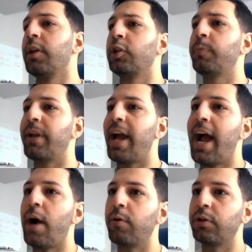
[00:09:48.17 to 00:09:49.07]
spend
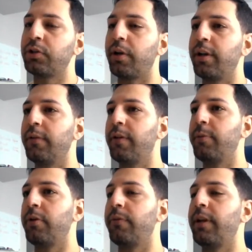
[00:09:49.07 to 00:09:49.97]
hours studying
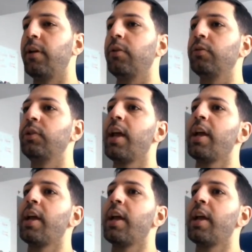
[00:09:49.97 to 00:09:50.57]
Vimeo videos,